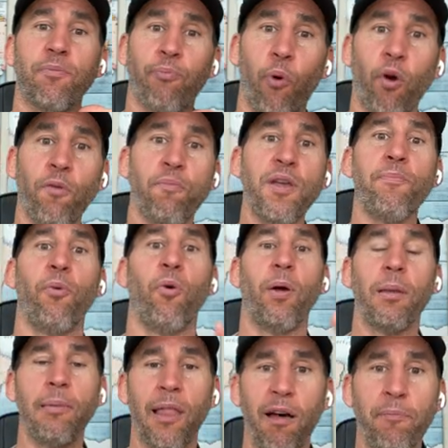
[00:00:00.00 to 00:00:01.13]
support people
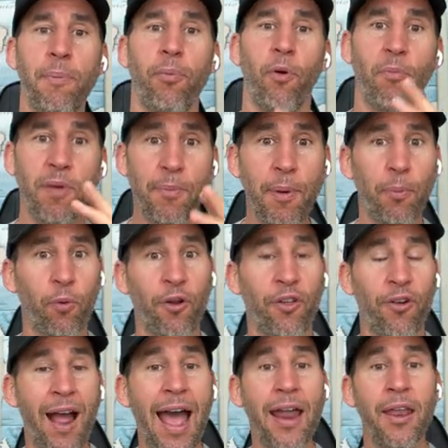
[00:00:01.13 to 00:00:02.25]
and love people and meet people where
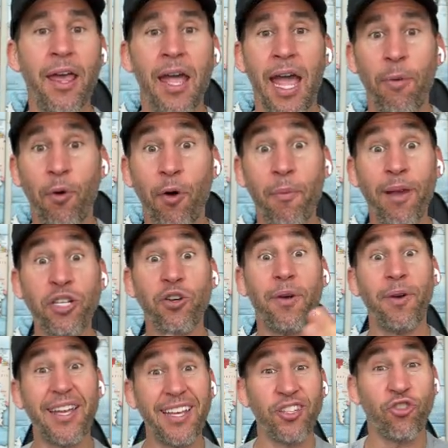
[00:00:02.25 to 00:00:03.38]
they're at, and we want to make sure
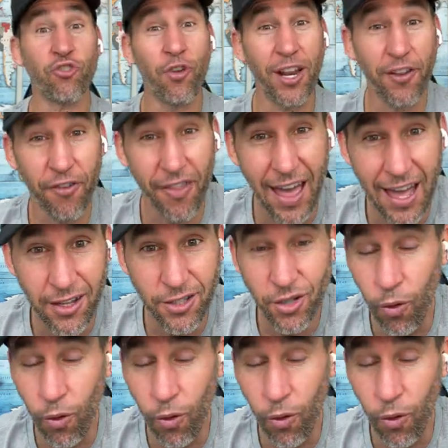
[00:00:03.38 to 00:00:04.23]
everybody gets credit for that.